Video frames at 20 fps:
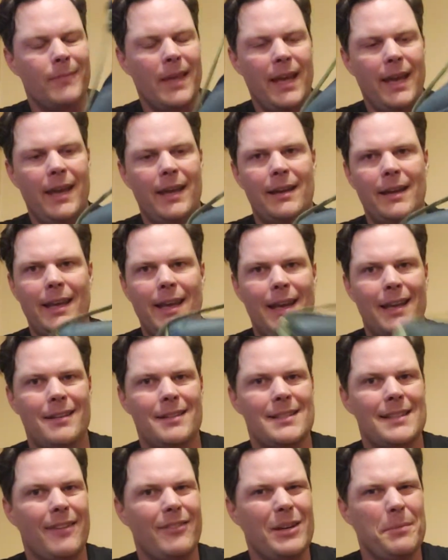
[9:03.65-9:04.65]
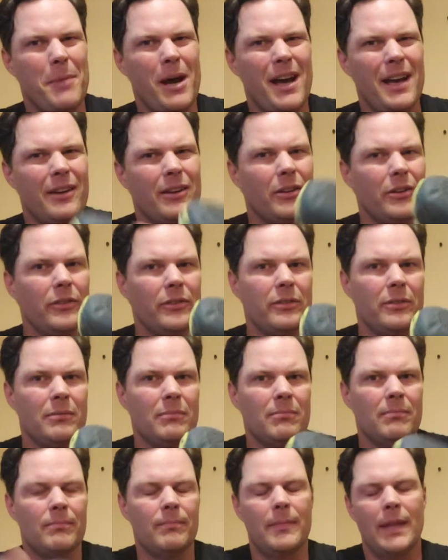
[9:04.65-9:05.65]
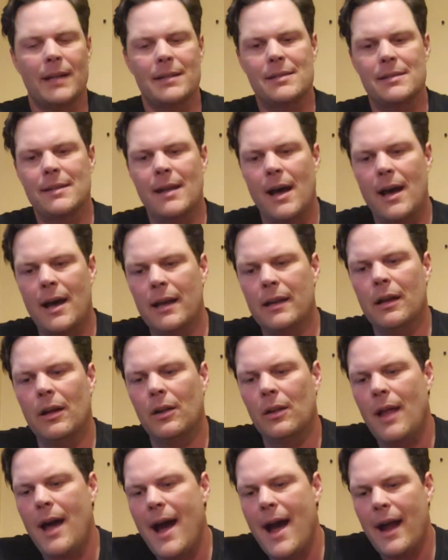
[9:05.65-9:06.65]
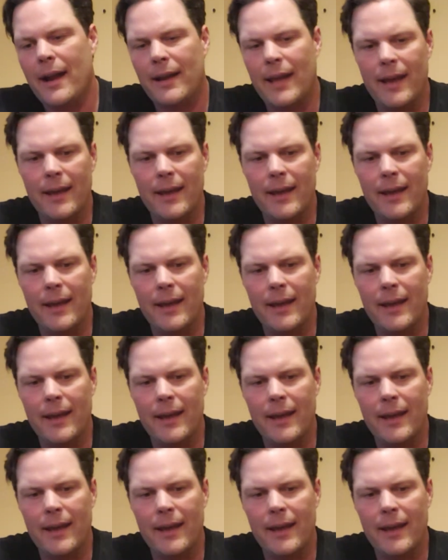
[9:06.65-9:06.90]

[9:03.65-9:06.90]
And again, 70 miles, that's not a lot.